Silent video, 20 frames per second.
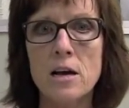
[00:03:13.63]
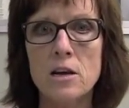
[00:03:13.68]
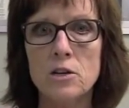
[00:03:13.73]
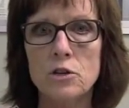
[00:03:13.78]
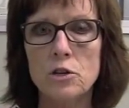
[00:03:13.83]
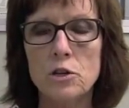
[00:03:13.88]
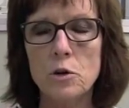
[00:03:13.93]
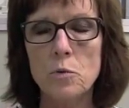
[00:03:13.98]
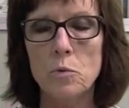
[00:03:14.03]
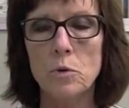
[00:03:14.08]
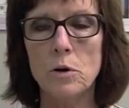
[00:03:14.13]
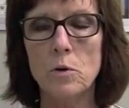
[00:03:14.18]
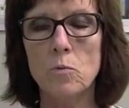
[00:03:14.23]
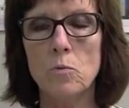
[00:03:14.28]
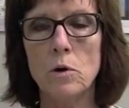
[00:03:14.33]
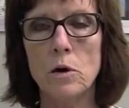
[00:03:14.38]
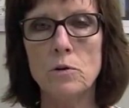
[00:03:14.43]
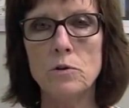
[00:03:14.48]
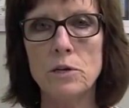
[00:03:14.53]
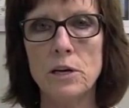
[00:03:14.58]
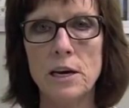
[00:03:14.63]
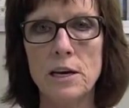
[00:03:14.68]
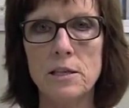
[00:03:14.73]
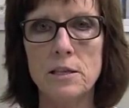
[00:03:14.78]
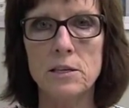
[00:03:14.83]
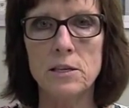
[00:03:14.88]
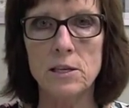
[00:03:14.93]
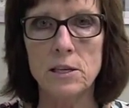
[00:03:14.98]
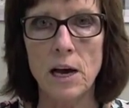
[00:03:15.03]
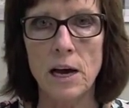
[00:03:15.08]
So you want to rotate
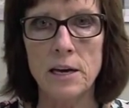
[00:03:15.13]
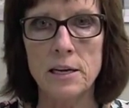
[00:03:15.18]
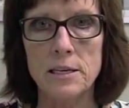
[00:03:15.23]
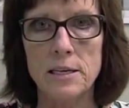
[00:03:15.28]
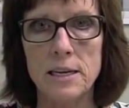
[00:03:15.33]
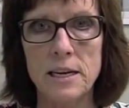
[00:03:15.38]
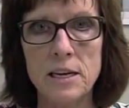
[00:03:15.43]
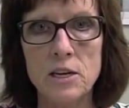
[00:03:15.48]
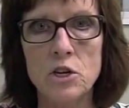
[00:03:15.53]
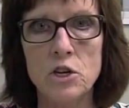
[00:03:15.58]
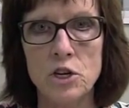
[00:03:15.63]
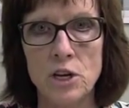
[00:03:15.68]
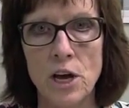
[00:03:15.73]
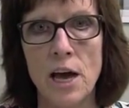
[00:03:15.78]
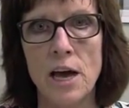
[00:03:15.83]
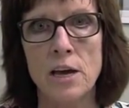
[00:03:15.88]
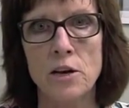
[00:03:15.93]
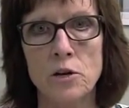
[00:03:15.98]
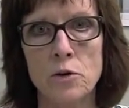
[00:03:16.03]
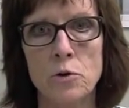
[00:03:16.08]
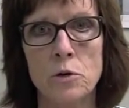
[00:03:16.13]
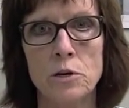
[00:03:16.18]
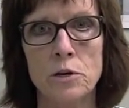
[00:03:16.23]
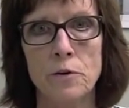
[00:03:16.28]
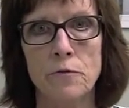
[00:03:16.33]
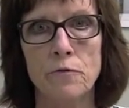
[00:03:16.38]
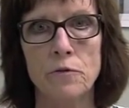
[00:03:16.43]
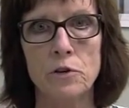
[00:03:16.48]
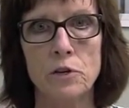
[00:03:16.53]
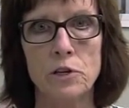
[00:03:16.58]
the sites each day, do a
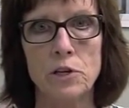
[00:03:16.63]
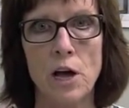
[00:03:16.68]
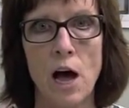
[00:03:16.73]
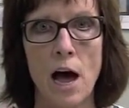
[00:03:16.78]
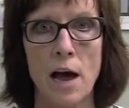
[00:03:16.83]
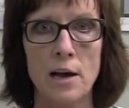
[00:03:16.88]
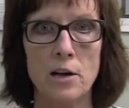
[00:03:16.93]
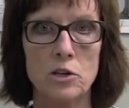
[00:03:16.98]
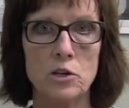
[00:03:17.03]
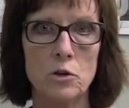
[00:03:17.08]
different site.